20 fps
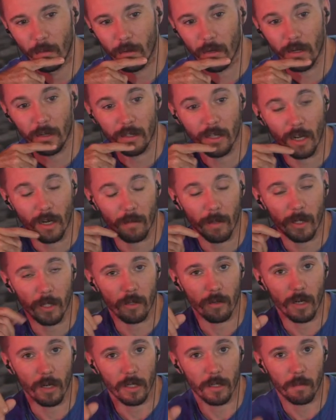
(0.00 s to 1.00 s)
going to talk about
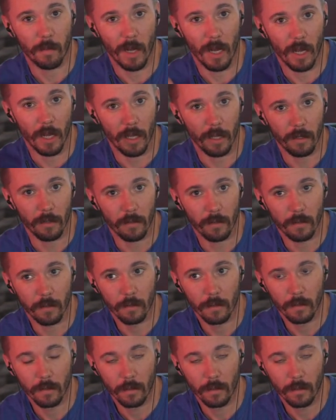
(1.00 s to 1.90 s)
strikes behind